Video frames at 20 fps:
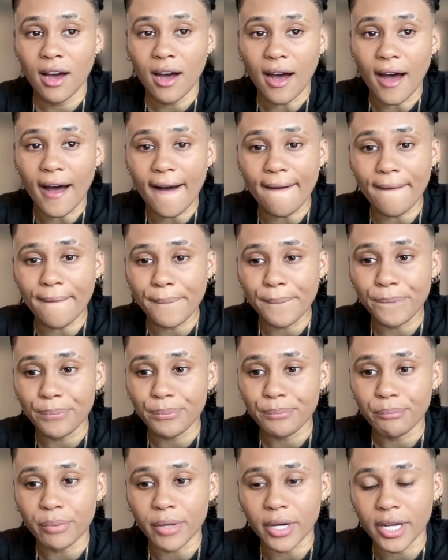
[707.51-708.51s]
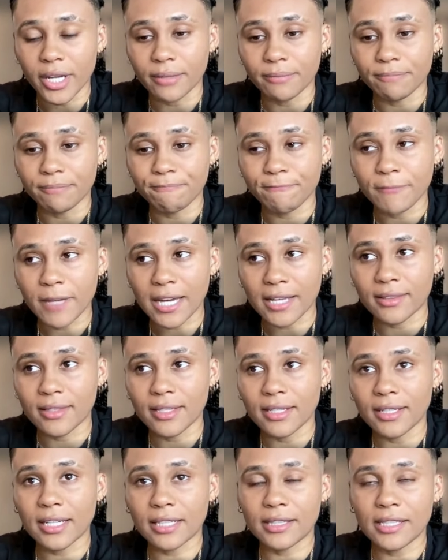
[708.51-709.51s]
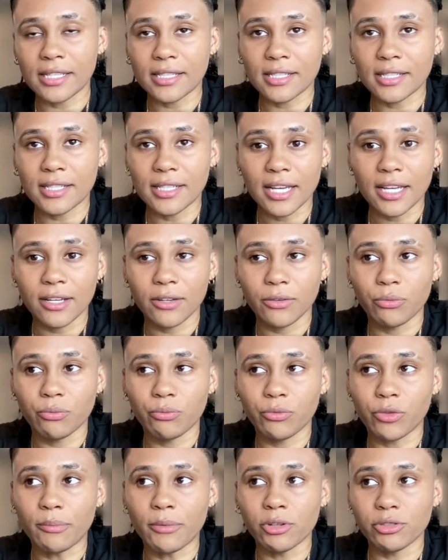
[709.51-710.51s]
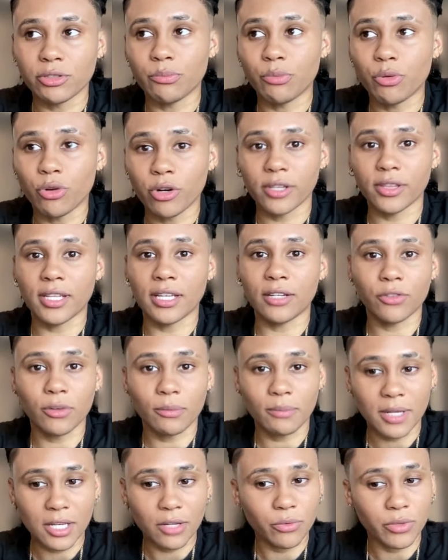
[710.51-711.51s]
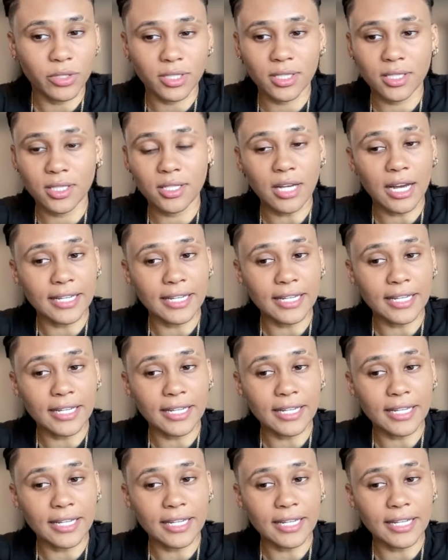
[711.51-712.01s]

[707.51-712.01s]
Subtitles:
But I think at the end of the day, the most important thing for me was